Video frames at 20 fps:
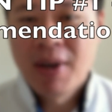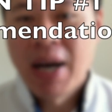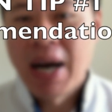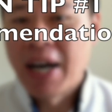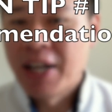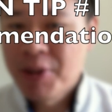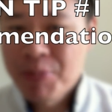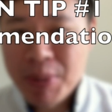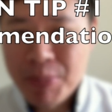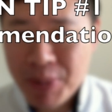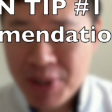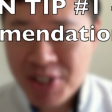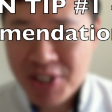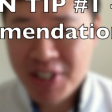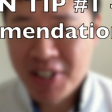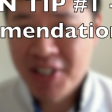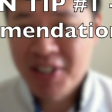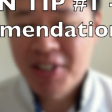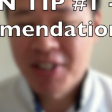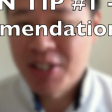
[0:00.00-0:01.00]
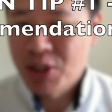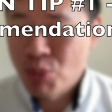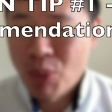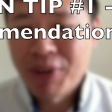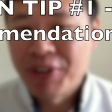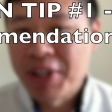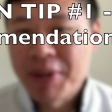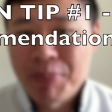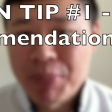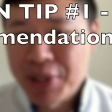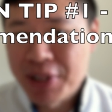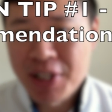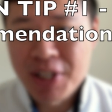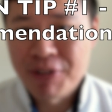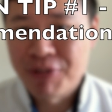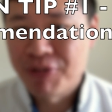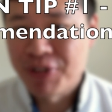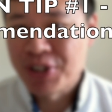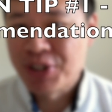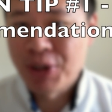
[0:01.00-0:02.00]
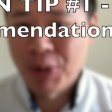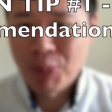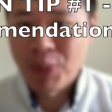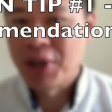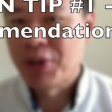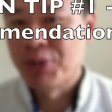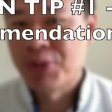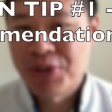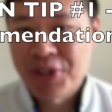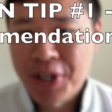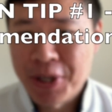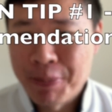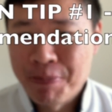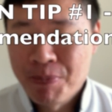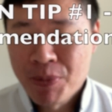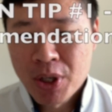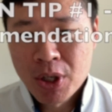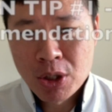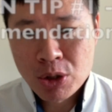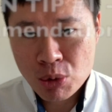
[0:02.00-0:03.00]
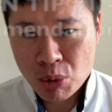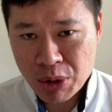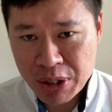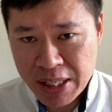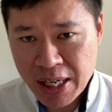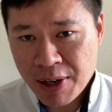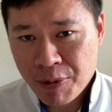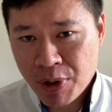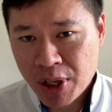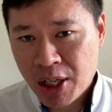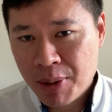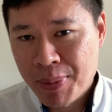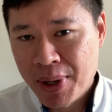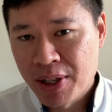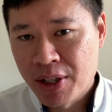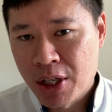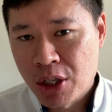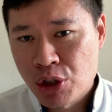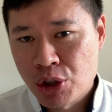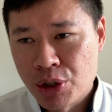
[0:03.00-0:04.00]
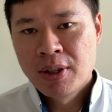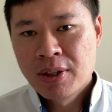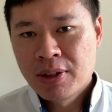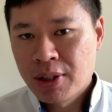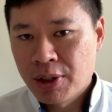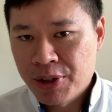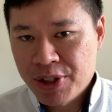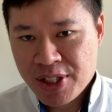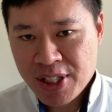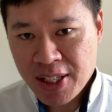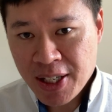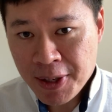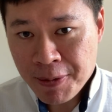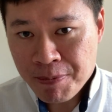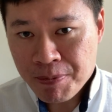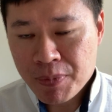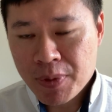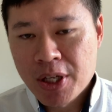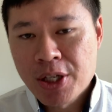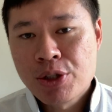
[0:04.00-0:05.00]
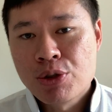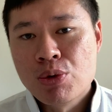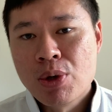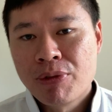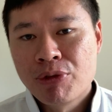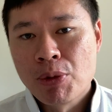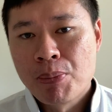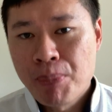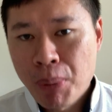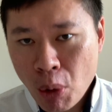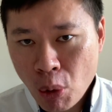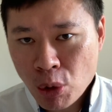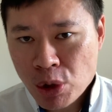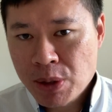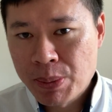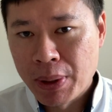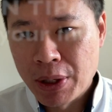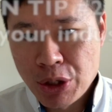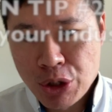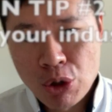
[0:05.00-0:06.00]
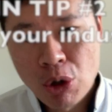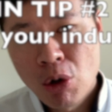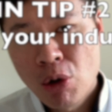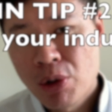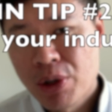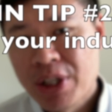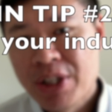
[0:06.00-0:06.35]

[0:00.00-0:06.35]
other people saying, is what they believe. It's not what you say. So get recommendations. Now the second is you have to post about your